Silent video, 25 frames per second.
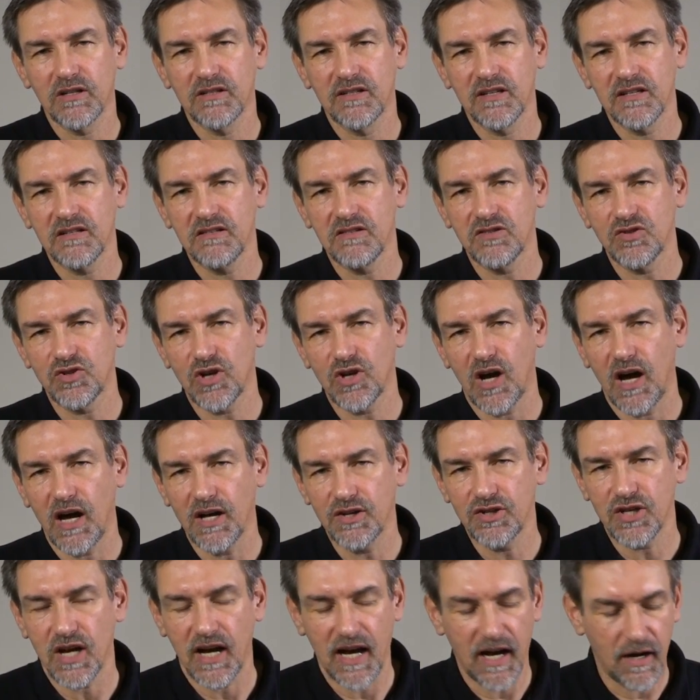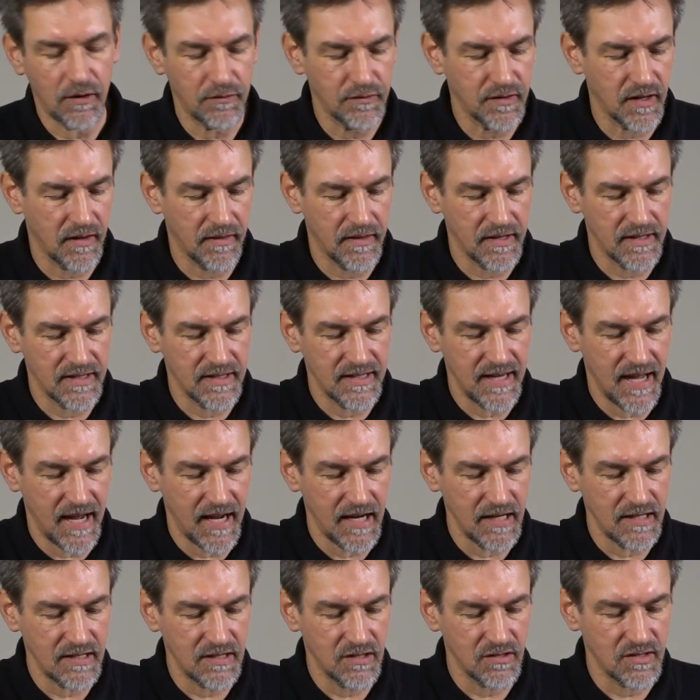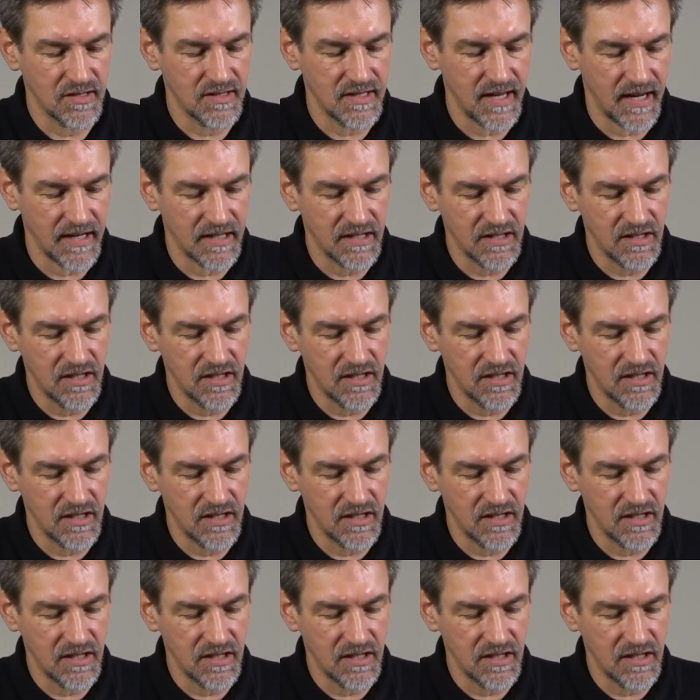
discharge after the days you set